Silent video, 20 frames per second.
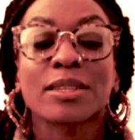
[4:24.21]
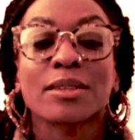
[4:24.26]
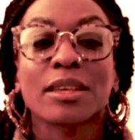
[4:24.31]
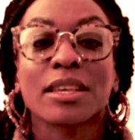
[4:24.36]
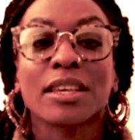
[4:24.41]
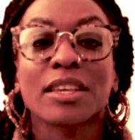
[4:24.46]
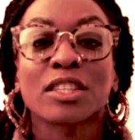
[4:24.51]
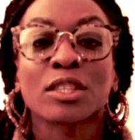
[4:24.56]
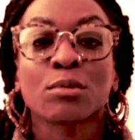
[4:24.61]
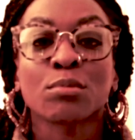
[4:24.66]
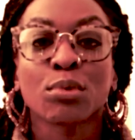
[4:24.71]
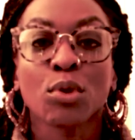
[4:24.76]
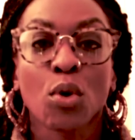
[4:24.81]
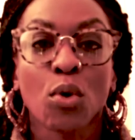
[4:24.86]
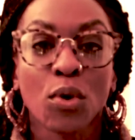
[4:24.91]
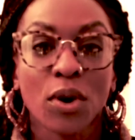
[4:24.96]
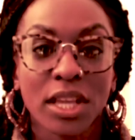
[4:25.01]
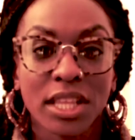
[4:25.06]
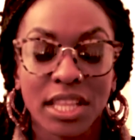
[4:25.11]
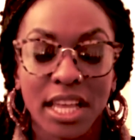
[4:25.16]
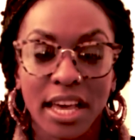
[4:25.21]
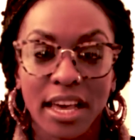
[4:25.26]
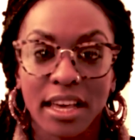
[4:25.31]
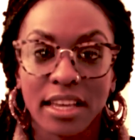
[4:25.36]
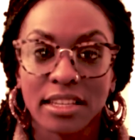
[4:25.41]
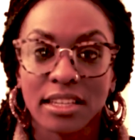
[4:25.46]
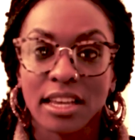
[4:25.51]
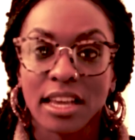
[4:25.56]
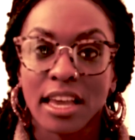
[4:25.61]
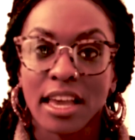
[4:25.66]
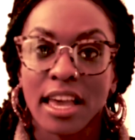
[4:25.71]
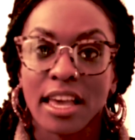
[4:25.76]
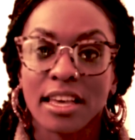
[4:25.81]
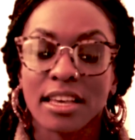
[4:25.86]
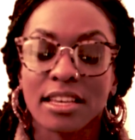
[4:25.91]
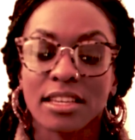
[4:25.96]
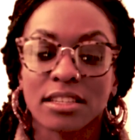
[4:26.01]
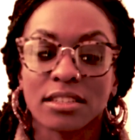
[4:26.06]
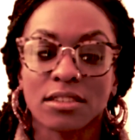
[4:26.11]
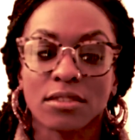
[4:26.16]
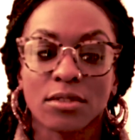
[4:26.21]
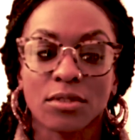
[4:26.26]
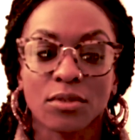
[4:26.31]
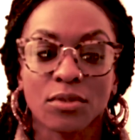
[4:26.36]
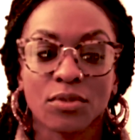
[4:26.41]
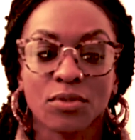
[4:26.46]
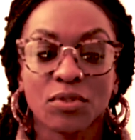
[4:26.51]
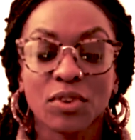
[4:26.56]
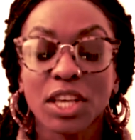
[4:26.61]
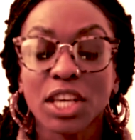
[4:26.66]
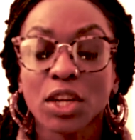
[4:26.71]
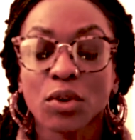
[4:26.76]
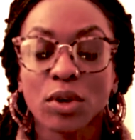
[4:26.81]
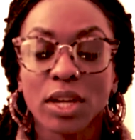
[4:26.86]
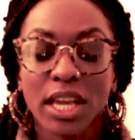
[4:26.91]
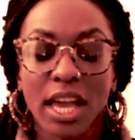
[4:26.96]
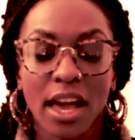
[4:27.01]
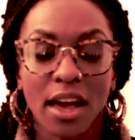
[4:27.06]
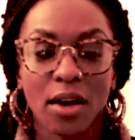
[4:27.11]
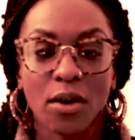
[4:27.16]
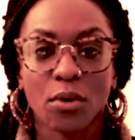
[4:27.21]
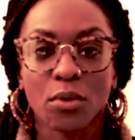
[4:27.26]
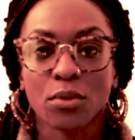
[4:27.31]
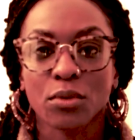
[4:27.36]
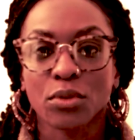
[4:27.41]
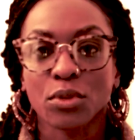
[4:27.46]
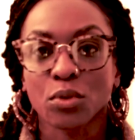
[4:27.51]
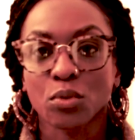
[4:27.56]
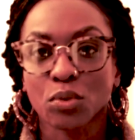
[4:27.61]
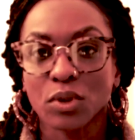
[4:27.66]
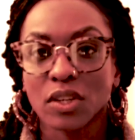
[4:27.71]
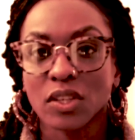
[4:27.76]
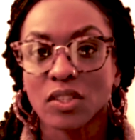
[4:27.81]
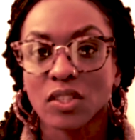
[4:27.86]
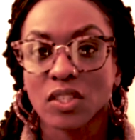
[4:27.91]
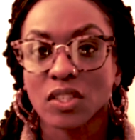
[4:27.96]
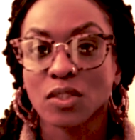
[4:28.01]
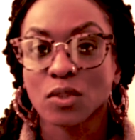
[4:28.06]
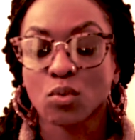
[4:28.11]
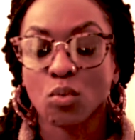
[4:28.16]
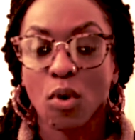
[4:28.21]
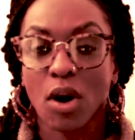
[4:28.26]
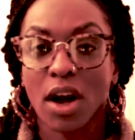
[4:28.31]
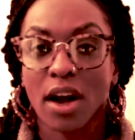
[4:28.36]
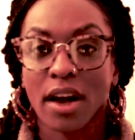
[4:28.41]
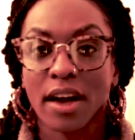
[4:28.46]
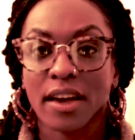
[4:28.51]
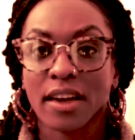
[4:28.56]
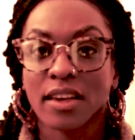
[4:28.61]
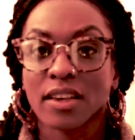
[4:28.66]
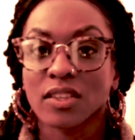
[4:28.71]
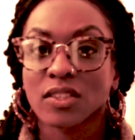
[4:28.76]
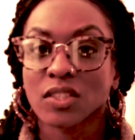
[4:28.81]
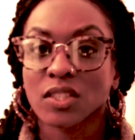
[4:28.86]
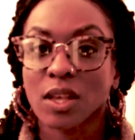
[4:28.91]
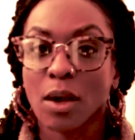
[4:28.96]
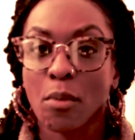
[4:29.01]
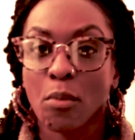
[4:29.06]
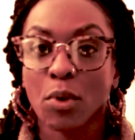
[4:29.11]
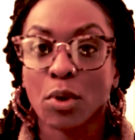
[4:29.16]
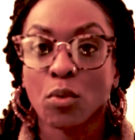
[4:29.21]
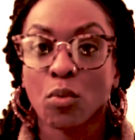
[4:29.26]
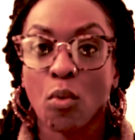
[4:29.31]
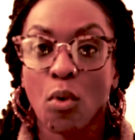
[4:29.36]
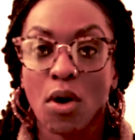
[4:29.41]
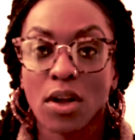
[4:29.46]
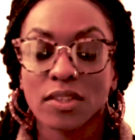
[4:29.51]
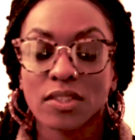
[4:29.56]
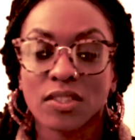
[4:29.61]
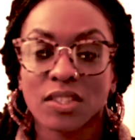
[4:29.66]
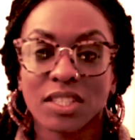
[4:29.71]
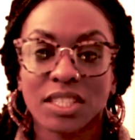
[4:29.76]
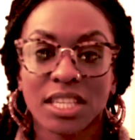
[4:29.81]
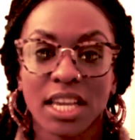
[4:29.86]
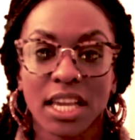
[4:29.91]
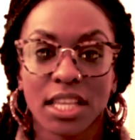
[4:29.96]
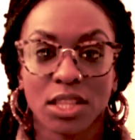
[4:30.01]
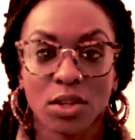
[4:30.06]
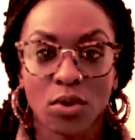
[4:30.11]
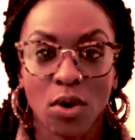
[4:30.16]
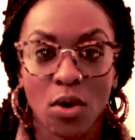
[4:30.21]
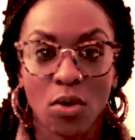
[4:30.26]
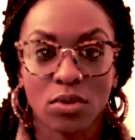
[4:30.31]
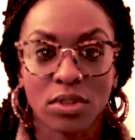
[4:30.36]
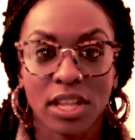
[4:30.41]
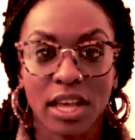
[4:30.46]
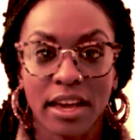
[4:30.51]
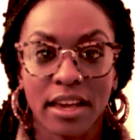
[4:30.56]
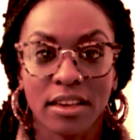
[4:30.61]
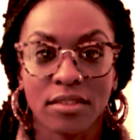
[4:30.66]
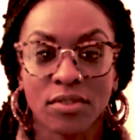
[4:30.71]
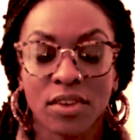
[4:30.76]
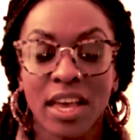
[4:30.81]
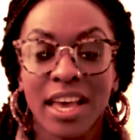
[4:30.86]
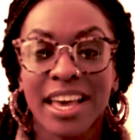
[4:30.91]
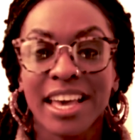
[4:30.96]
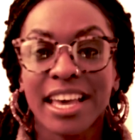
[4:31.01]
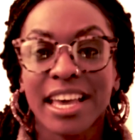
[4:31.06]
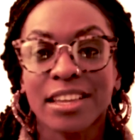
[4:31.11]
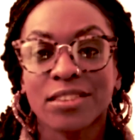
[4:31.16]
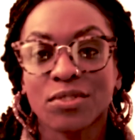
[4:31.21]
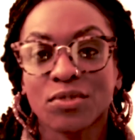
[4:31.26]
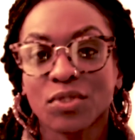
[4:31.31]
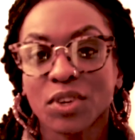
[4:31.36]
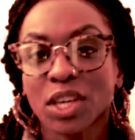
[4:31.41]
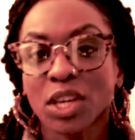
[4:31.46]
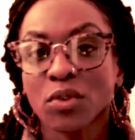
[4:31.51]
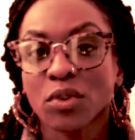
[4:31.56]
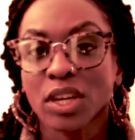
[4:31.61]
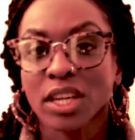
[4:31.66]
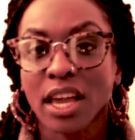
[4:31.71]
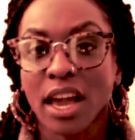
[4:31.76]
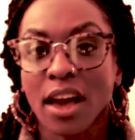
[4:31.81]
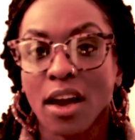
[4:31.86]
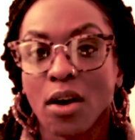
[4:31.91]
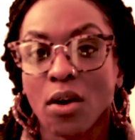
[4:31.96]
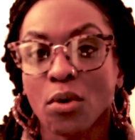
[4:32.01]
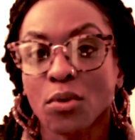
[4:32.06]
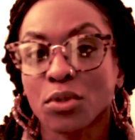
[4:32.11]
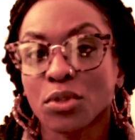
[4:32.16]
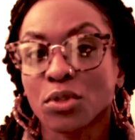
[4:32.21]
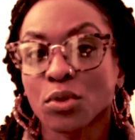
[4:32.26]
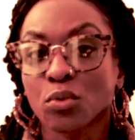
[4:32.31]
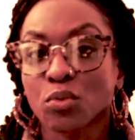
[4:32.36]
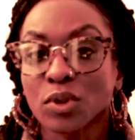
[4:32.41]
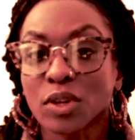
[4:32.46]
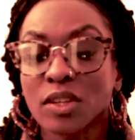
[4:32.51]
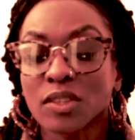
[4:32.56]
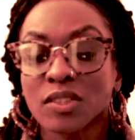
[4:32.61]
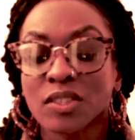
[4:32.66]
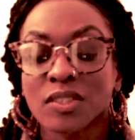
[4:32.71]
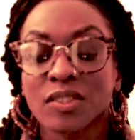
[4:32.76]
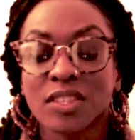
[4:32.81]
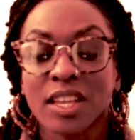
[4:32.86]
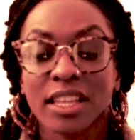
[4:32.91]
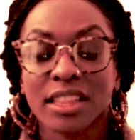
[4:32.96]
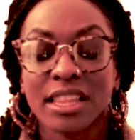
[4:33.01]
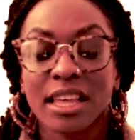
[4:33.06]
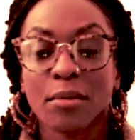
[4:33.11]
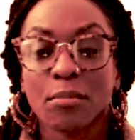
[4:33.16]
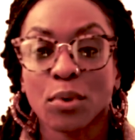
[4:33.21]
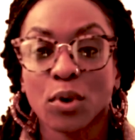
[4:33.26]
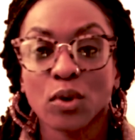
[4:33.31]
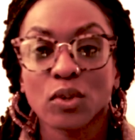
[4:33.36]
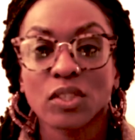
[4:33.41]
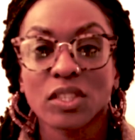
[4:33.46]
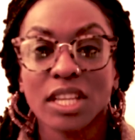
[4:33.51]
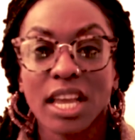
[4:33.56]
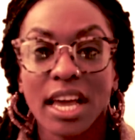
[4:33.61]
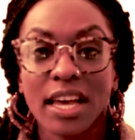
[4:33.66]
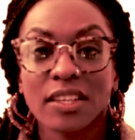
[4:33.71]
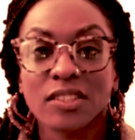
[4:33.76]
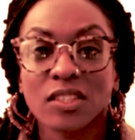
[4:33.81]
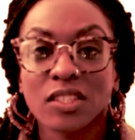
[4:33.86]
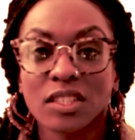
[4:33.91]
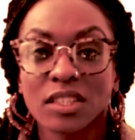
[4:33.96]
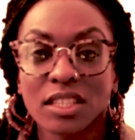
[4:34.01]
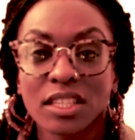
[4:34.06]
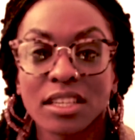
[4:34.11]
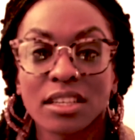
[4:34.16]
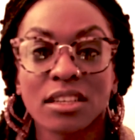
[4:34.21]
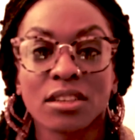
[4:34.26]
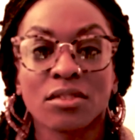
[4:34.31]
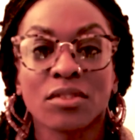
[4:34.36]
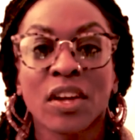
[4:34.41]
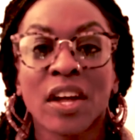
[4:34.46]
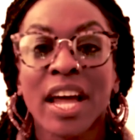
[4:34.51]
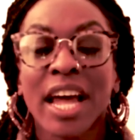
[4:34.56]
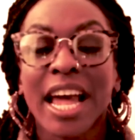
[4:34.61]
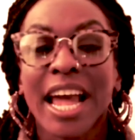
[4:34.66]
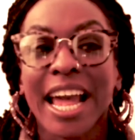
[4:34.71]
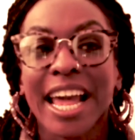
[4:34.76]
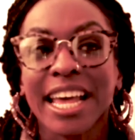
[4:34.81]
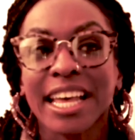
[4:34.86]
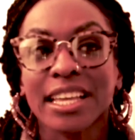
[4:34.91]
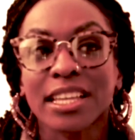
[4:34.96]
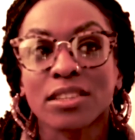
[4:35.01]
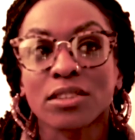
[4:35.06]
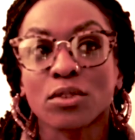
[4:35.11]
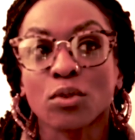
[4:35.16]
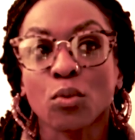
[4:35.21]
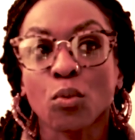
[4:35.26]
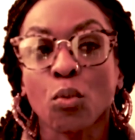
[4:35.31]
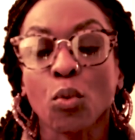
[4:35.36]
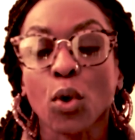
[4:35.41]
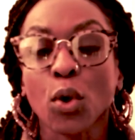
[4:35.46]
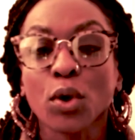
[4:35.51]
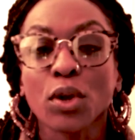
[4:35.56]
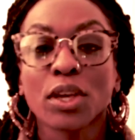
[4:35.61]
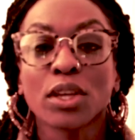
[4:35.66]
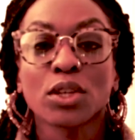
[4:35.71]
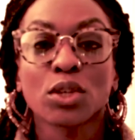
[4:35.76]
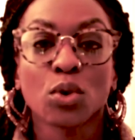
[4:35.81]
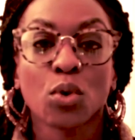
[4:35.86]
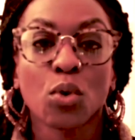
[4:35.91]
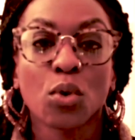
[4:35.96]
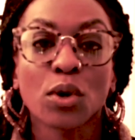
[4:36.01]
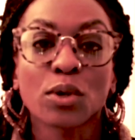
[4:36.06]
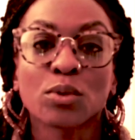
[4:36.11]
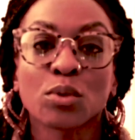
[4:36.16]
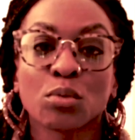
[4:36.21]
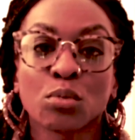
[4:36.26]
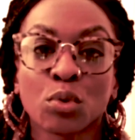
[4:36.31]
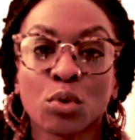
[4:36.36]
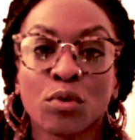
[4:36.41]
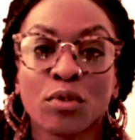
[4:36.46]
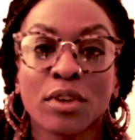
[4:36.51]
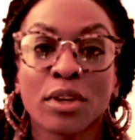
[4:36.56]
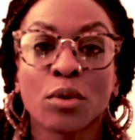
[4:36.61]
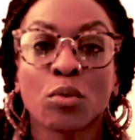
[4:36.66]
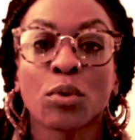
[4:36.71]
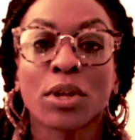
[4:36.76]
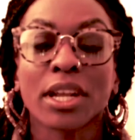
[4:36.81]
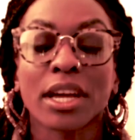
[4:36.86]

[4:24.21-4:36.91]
exploring that and figuring out the reasons why someone wants to take their own life, and figuring out the reasons that that person has to live, and working towards removing